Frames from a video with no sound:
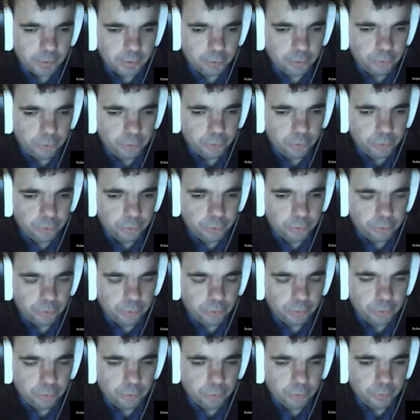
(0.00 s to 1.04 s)
You
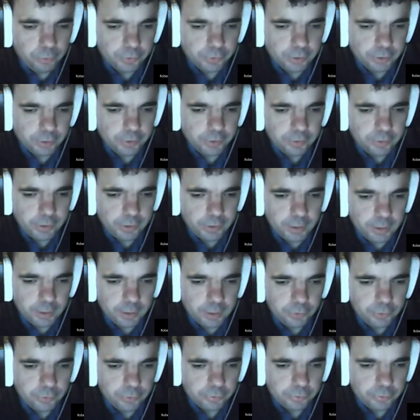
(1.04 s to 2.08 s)
know, Vicente
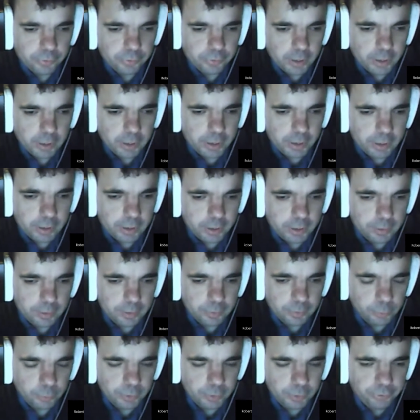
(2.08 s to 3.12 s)
is
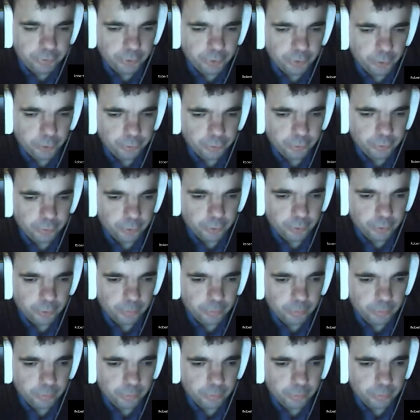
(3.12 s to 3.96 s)
the researcher,